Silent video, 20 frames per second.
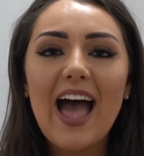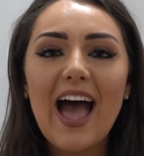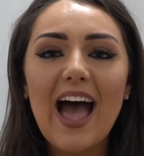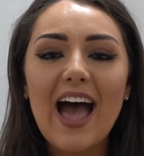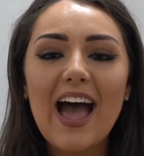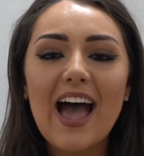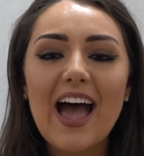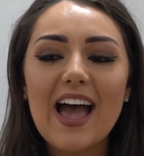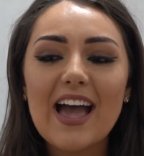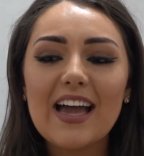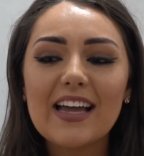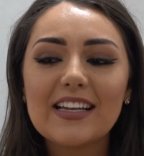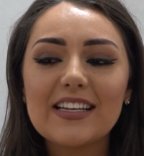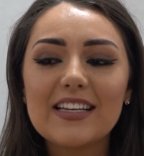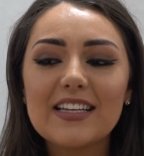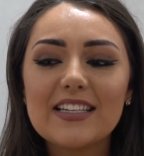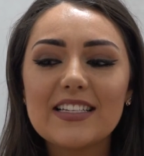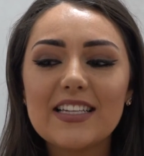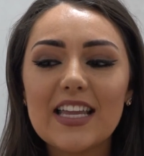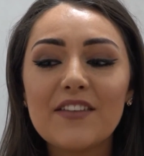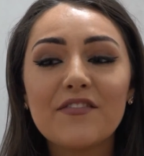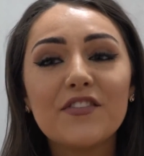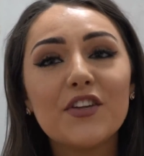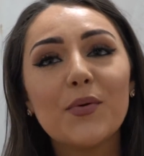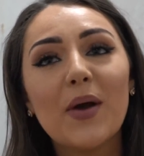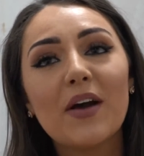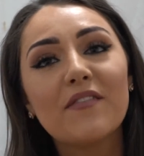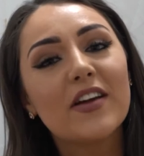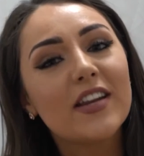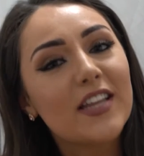and if you
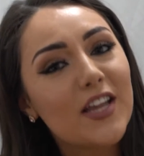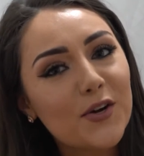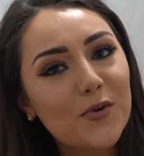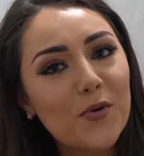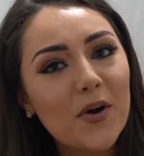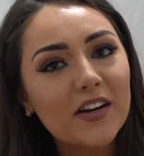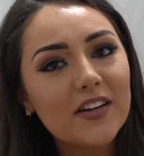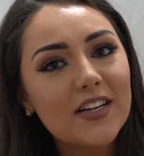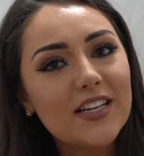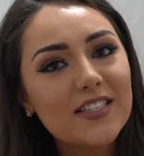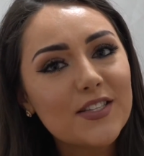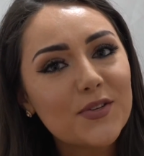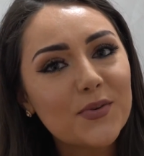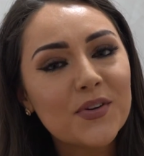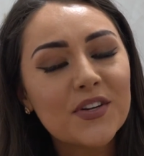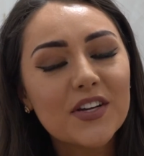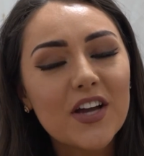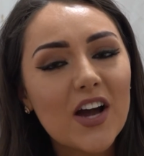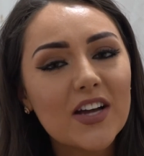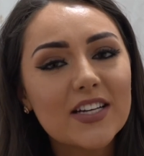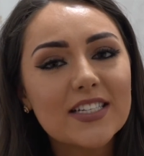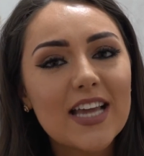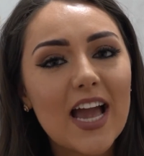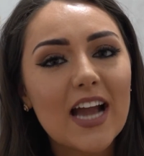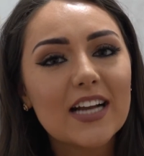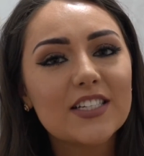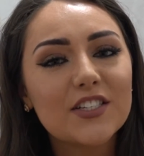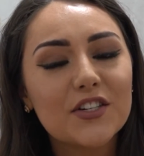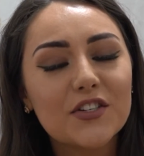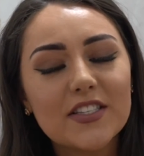have any inquiries you can
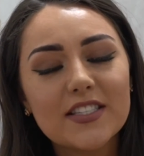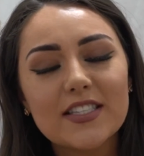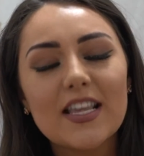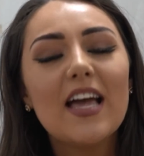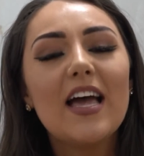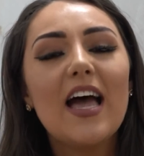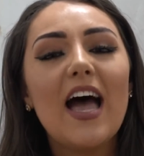contact us